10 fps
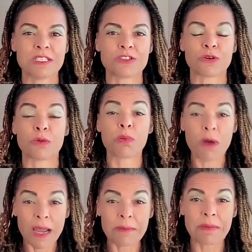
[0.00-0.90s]
is stored
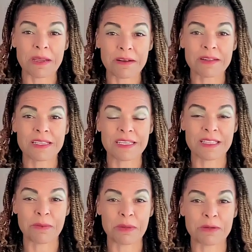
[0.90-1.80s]
primarily
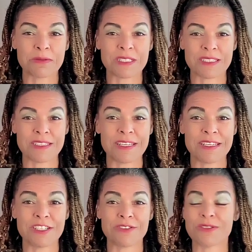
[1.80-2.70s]
in the bones and
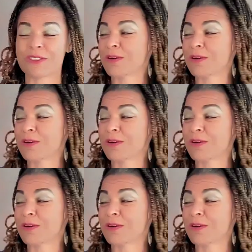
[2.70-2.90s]
tissues,